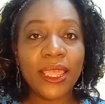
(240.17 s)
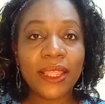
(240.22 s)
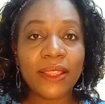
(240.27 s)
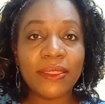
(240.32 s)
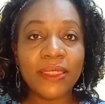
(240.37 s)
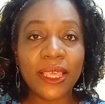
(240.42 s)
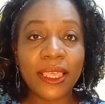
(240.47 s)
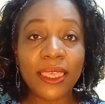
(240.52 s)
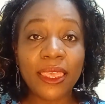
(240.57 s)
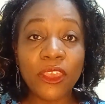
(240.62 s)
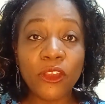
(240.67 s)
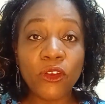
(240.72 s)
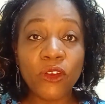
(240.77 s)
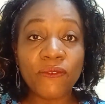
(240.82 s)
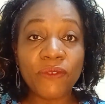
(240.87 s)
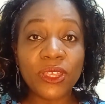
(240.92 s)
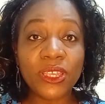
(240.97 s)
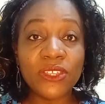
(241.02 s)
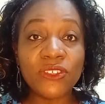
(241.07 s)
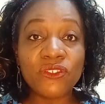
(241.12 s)
the king of
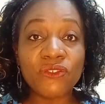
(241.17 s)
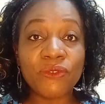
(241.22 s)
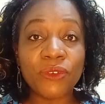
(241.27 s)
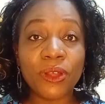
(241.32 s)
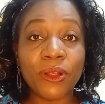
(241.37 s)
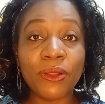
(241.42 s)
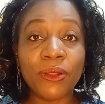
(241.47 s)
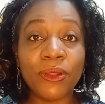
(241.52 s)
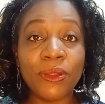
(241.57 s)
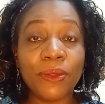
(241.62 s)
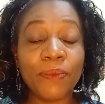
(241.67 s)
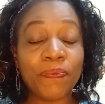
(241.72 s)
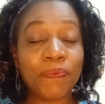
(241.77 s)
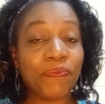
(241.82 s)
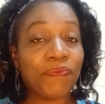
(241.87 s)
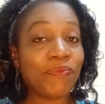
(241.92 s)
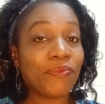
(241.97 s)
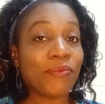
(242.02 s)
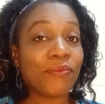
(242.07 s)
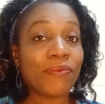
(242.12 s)
Israel,
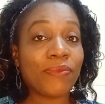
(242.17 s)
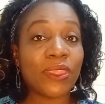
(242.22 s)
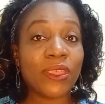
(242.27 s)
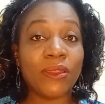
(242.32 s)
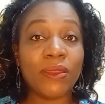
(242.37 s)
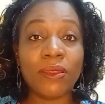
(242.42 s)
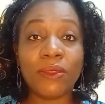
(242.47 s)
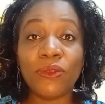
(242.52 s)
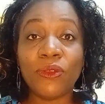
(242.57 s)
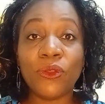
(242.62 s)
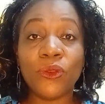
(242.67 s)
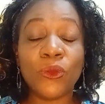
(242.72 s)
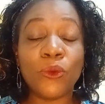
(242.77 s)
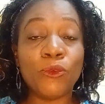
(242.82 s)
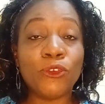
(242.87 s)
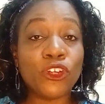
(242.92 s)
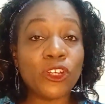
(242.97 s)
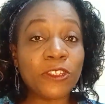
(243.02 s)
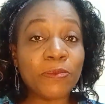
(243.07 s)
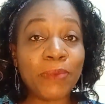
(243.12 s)

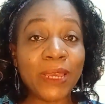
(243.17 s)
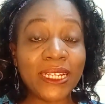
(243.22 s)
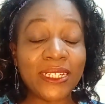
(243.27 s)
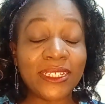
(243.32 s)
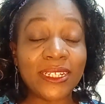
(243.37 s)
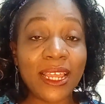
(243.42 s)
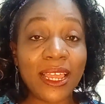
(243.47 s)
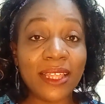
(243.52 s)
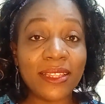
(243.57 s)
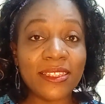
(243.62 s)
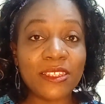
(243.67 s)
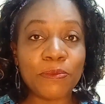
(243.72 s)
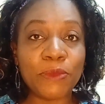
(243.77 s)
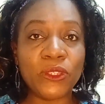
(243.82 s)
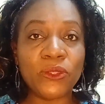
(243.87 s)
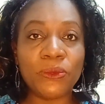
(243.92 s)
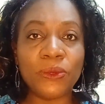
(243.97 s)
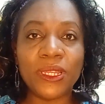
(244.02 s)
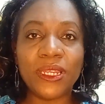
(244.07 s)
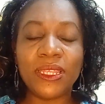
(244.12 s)
just by chance
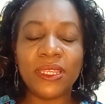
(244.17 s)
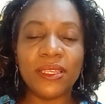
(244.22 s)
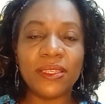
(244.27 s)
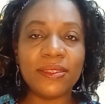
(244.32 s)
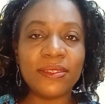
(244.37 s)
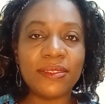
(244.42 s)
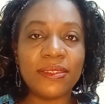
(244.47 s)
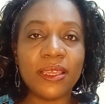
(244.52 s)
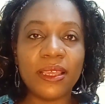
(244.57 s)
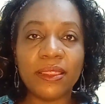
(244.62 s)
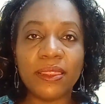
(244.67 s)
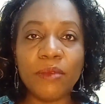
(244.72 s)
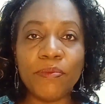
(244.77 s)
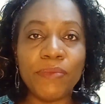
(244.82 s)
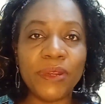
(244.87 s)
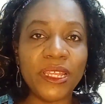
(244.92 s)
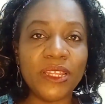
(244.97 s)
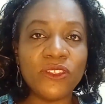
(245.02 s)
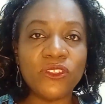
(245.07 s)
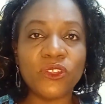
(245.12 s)
between the
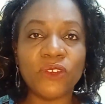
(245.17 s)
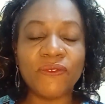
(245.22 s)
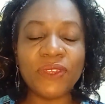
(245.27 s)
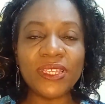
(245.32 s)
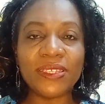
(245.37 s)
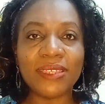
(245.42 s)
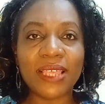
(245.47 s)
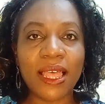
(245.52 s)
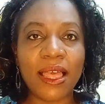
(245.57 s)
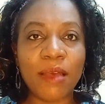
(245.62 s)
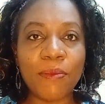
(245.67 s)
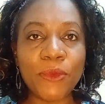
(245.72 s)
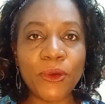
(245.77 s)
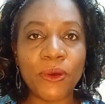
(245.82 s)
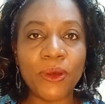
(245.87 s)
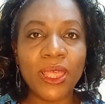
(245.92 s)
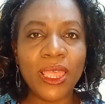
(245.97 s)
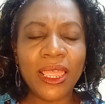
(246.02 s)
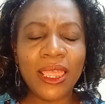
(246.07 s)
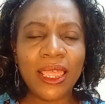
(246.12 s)
blades of his armor,
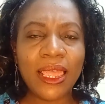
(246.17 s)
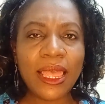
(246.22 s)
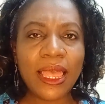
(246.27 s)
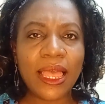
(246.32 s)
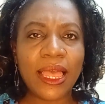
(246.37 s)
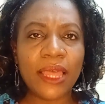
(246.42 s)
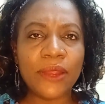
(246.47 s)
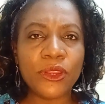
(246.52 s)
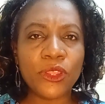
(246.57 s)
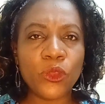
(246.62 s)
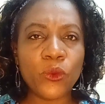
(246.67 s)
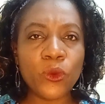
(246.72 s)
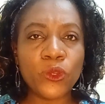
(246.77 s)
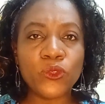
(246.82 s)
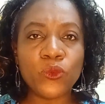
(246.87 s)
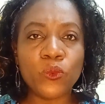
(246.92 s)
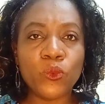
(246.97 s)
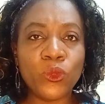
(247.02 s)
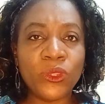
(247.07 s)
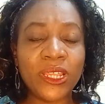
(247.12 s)
and he was
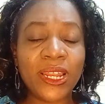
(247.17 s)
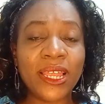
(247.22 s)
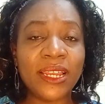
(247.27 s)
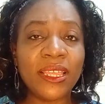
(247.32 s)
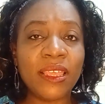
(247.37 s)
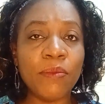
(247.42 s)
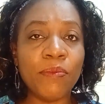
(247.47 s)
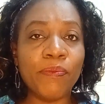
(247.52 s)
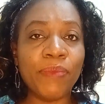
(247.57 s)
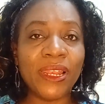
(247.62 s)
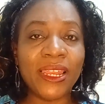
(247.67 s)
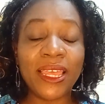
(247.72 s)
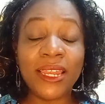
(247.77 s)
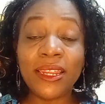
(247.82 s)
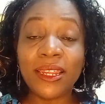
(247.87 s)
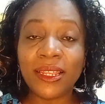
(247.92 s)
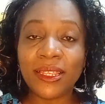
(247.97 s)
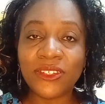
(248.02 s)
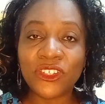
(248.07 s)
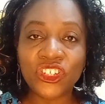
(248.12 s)
wounded and he bled
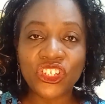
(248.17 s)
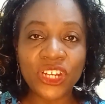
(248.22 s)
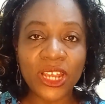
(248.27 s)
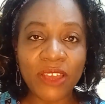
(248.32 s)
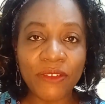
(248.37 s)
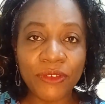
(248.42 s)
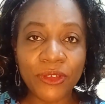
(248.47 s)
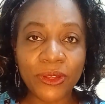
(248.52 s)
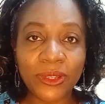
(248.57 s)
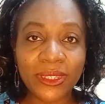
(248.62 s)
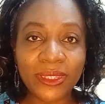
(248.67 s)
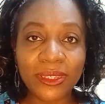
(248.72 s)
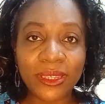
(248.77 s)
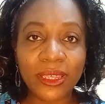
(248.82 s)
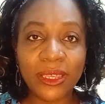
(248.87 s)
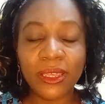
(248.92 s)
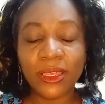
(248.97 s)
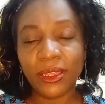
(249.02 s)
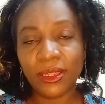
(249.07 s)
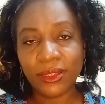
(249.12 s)
in his chariot
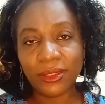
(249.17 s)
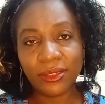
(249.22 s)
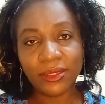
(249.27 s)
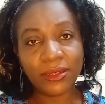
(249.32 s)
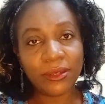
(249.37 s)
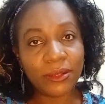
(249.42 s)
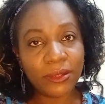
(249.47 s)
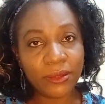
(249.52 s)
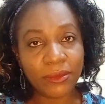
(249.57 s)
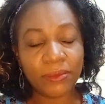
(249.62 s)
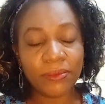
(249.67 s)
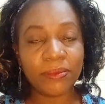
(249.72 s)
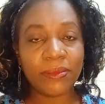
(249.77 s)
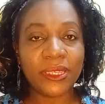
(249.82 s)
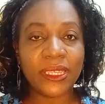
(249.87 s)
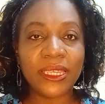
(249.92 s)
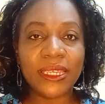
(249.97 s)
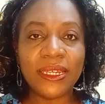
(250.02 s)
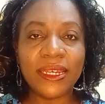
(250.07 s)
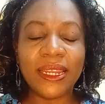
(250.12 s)
till
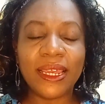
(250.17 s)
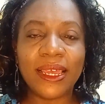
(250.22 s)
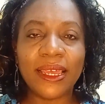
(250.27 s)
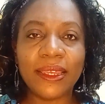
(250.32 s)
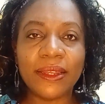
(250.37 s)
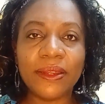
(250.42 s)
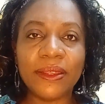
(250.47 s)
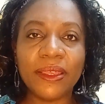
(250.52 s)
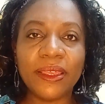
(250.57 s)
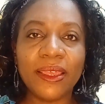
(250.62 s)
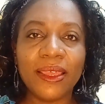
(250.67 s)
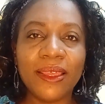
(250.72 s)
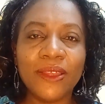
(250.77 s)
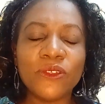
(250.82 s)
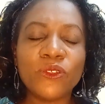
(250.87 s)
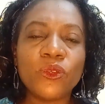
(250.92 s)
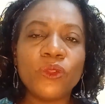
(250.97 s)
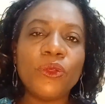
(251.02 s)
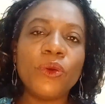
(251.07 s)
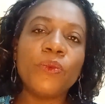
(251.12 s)
he died.
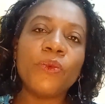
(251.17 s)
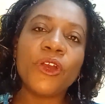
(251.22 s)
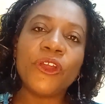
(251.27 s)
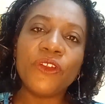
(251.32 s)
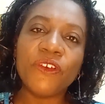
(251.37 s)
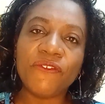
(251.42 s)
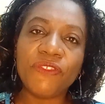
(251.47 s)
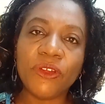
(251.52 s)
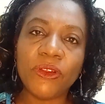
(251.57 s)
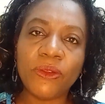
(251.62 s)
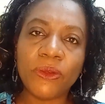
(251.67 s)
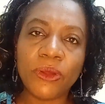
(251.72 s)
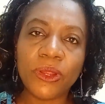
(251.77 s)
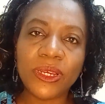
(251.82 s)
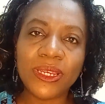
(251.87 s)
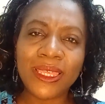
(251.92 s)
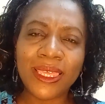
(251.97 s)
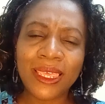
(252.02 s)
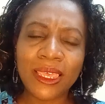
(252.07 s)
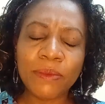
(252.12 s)
So the word of the
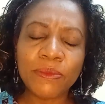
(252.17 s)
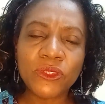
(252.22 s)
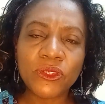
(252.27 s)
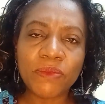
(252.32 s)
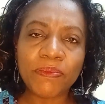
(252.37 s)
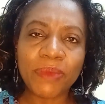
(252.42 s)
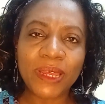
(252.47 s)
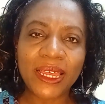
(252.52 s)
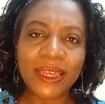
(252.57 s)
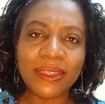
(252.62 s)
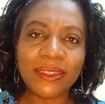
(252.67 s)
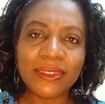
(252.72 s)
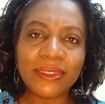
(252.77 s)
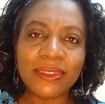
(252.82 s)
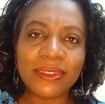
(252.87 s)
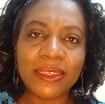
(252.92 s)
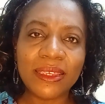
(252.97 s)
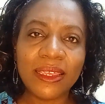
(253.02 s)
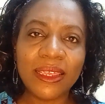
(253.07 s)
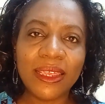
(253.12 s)
Lord came to pass.